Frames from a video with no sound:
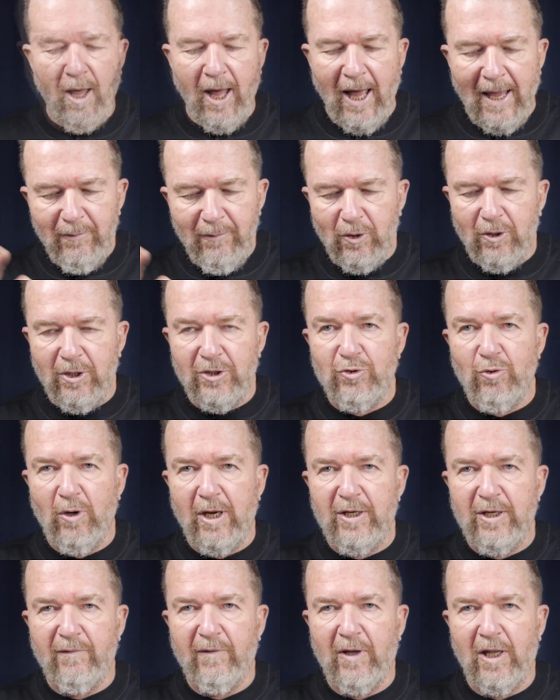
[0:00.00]
I'm going to
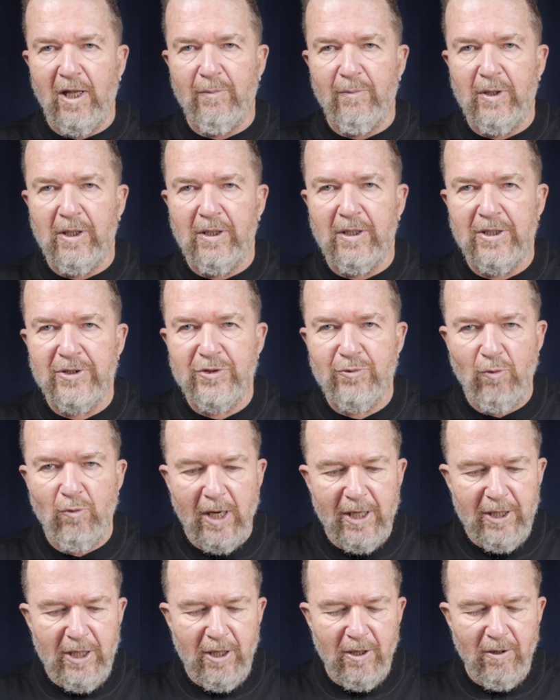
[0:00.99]
try developing this
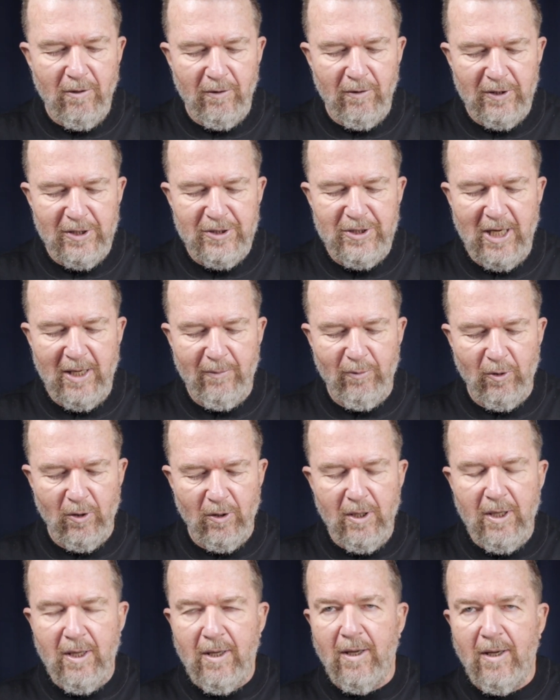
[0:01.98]
right here on the table.